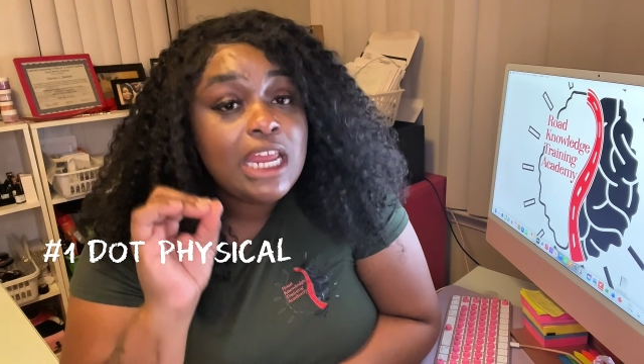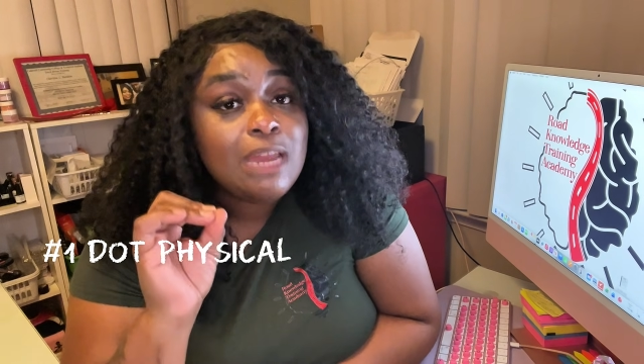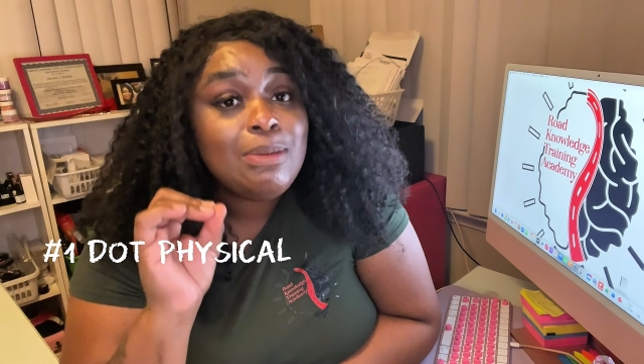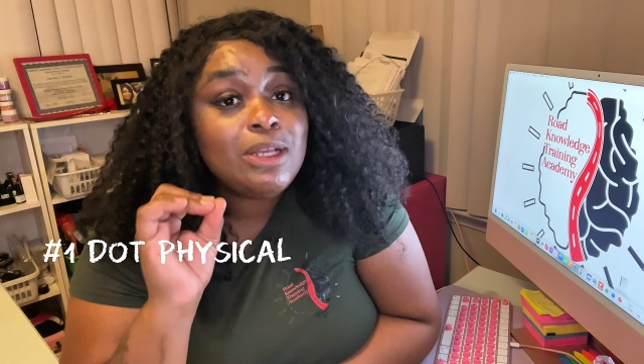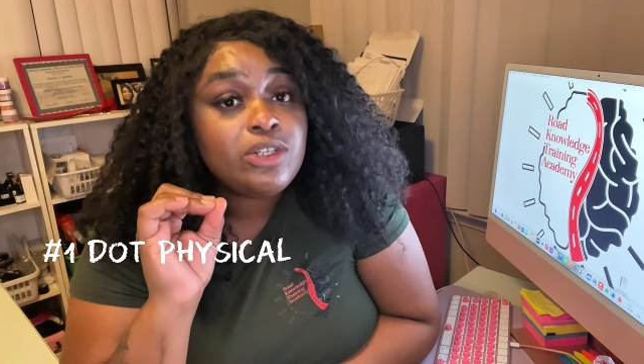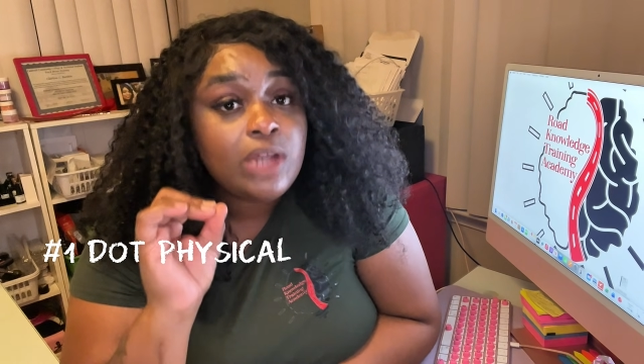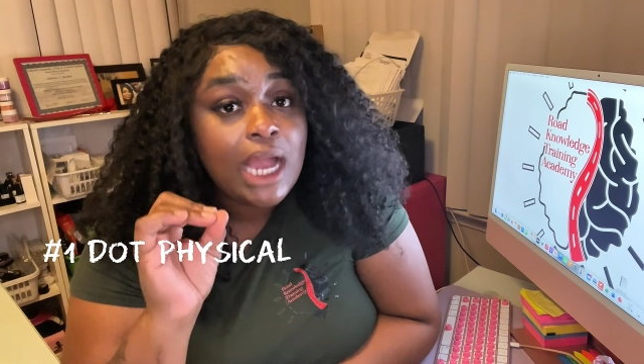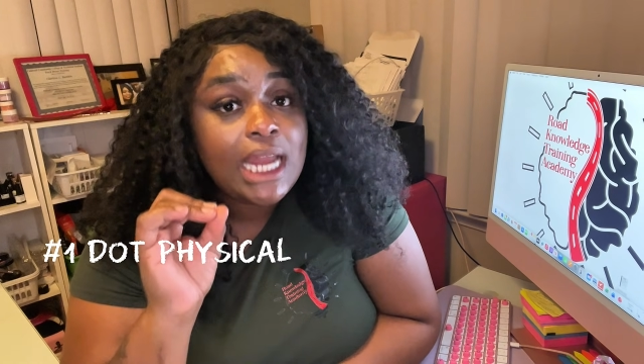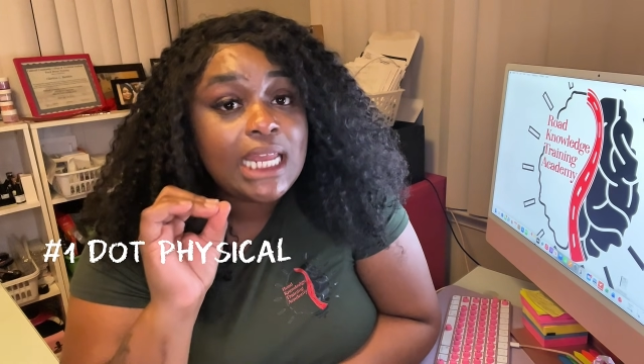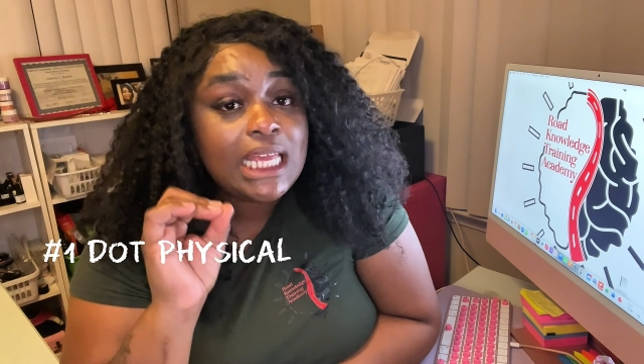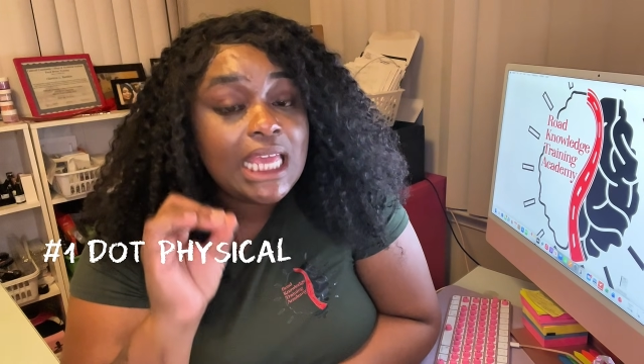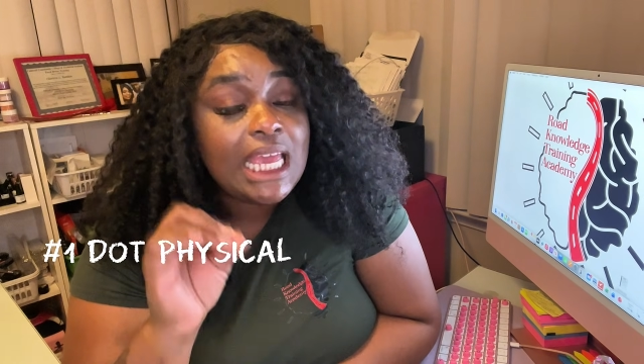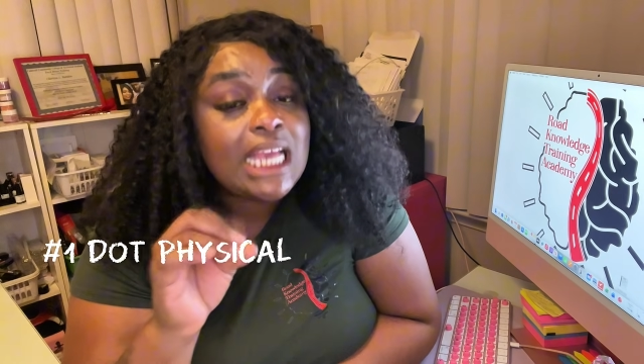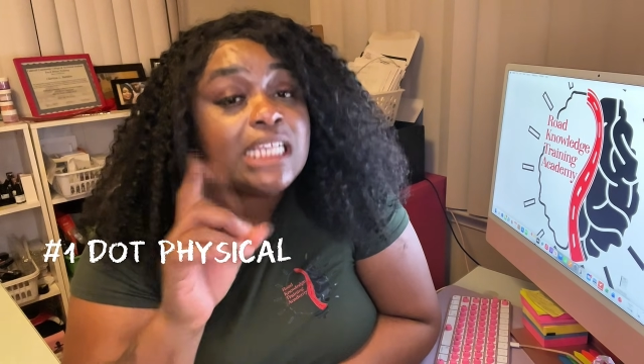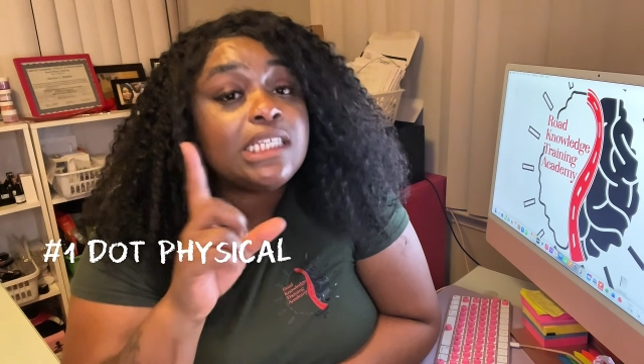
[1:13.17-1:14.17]
to be trying to
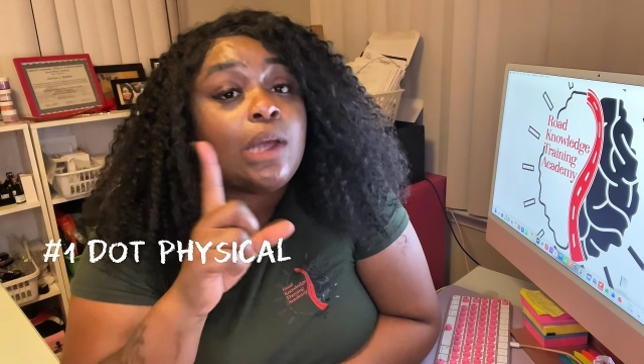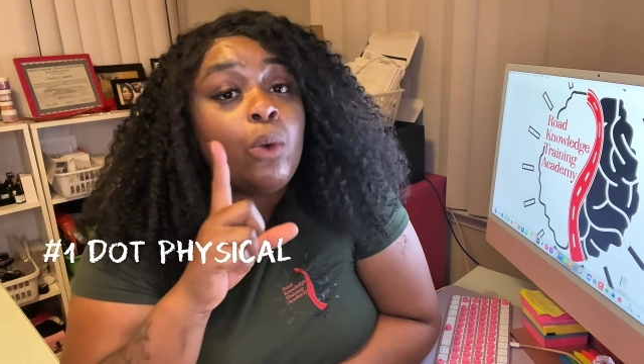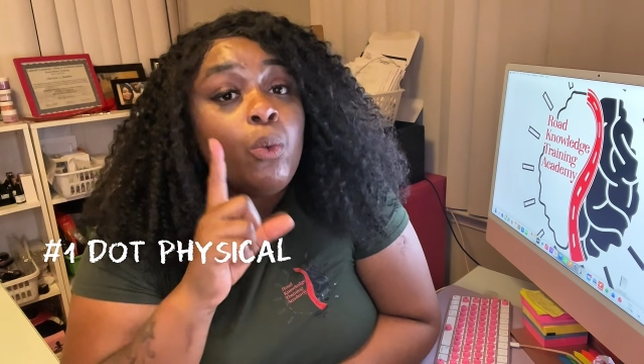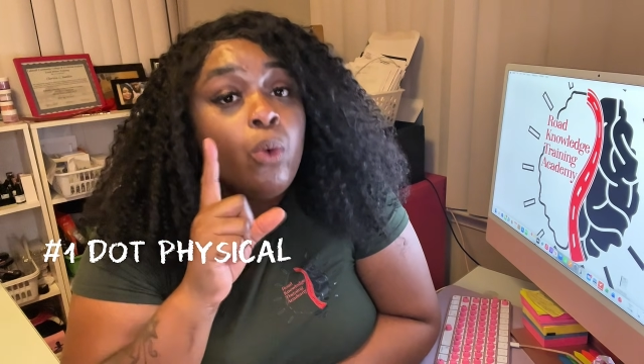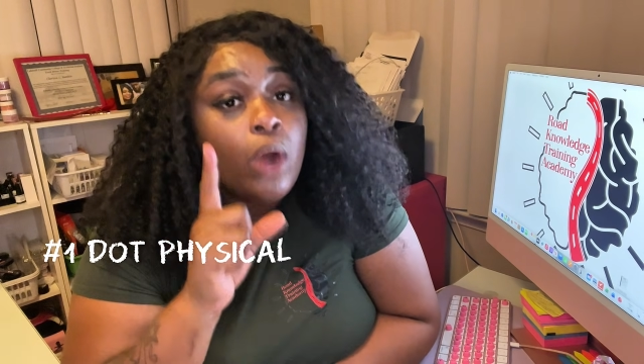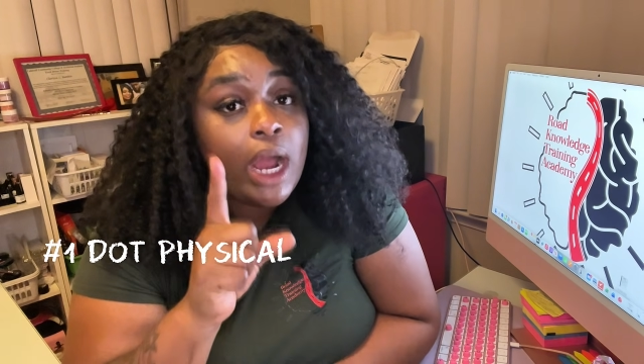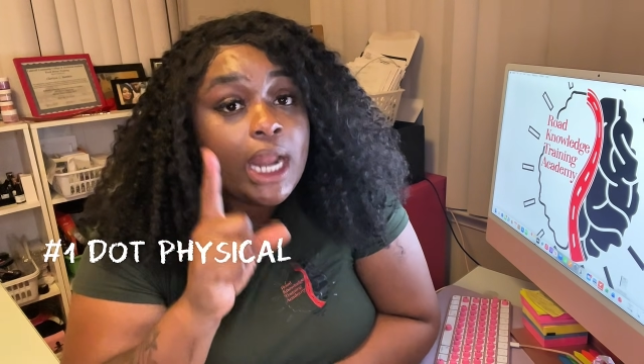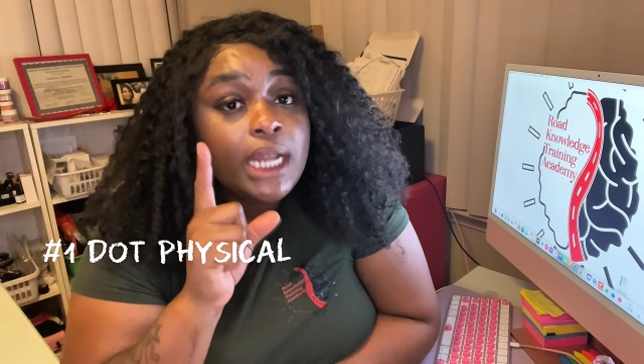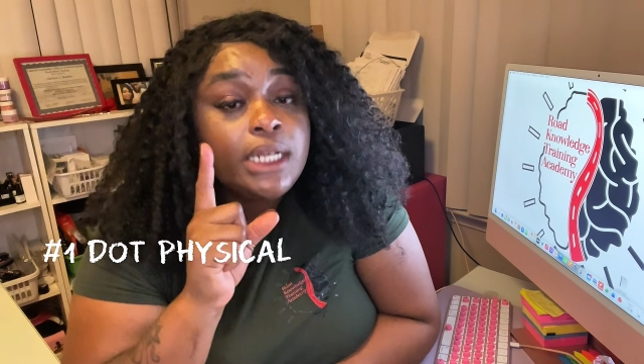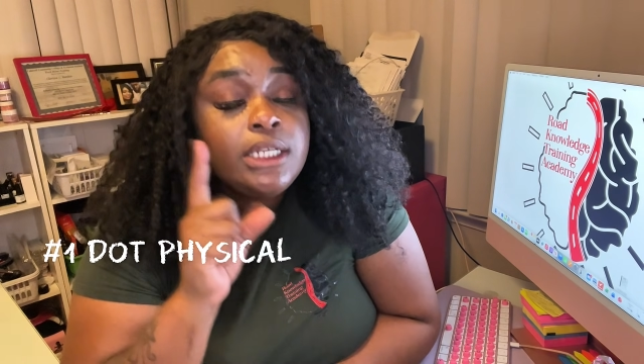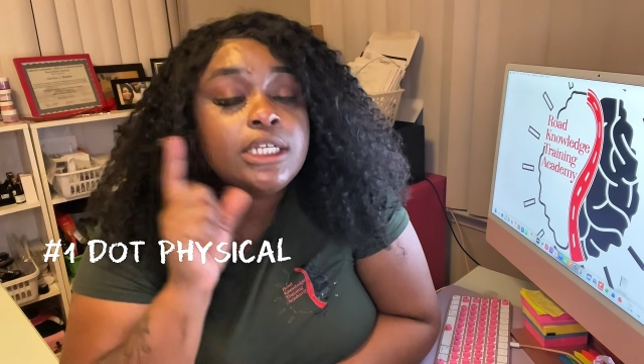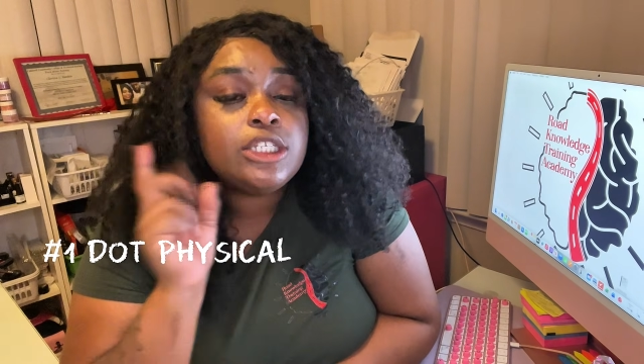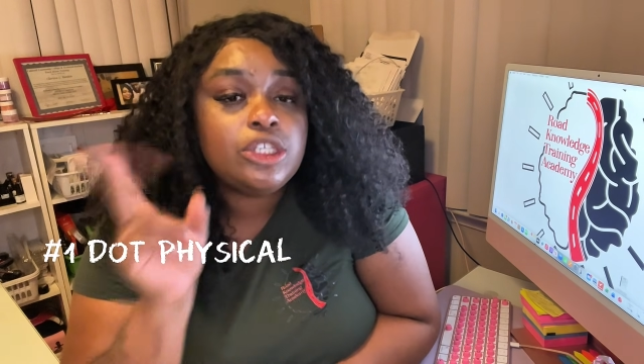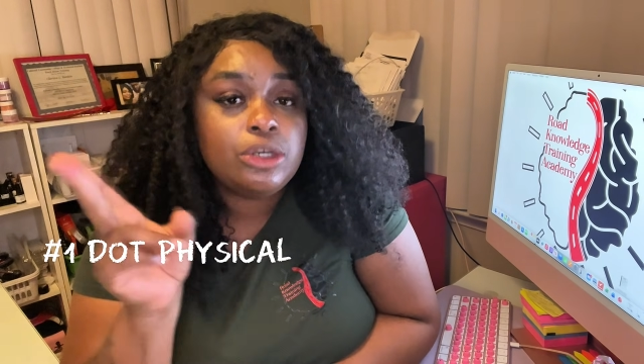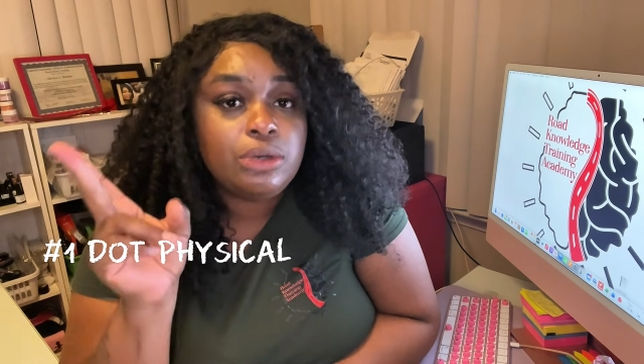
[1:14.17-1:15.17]
get is a 1
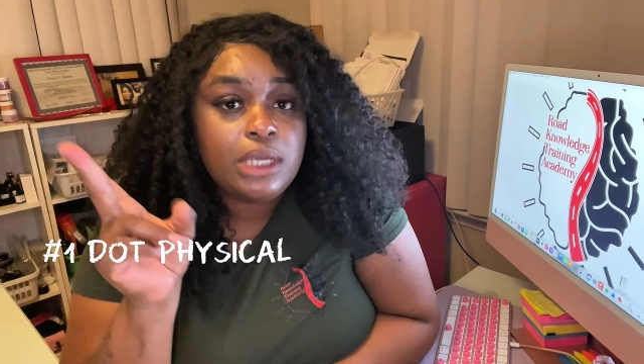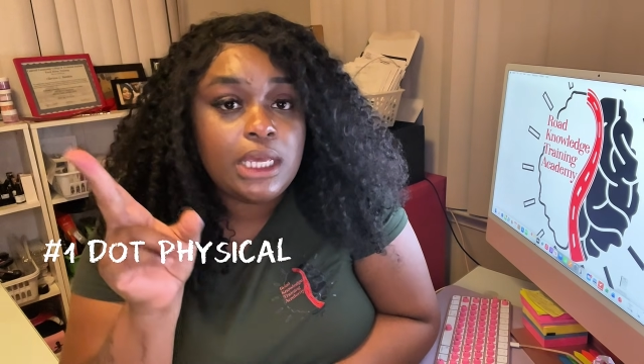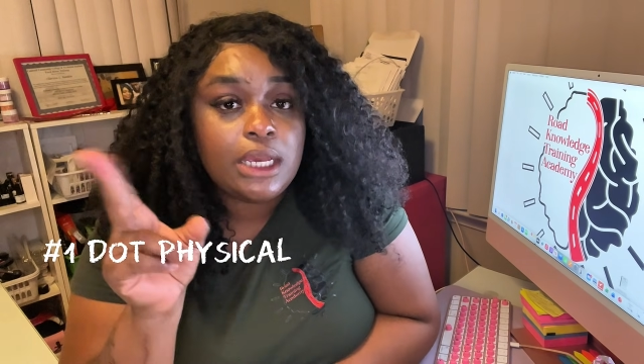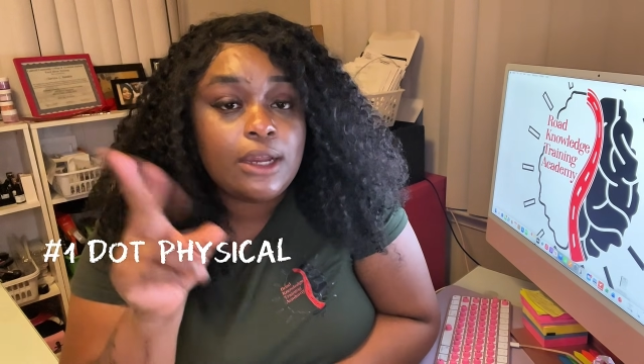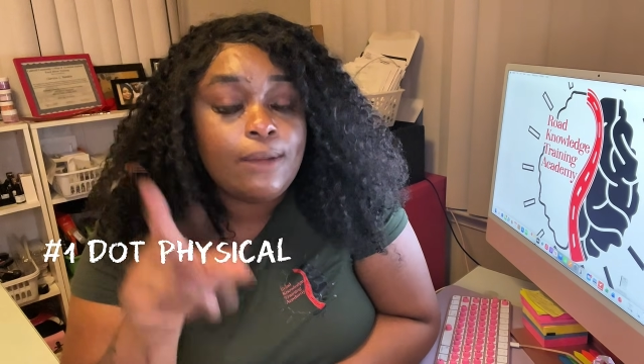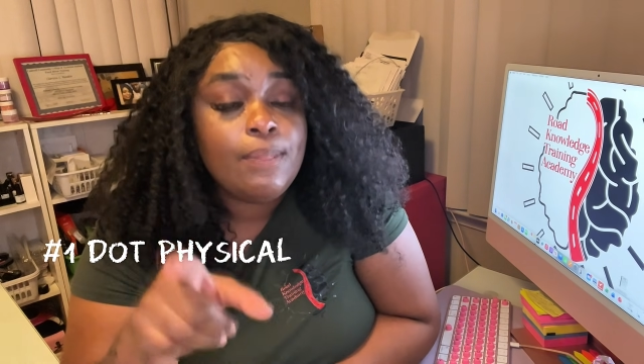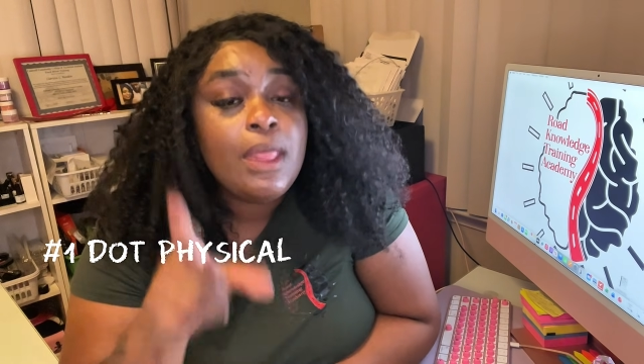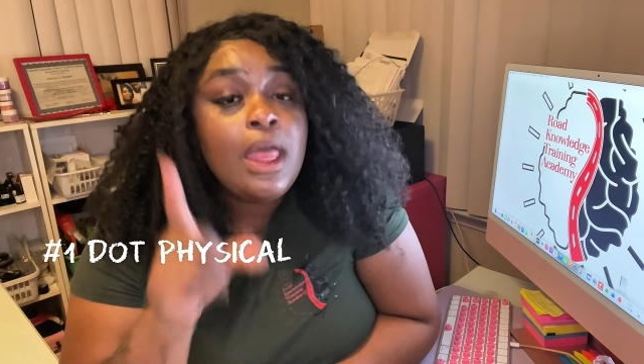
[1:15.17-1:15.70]
to 2 year.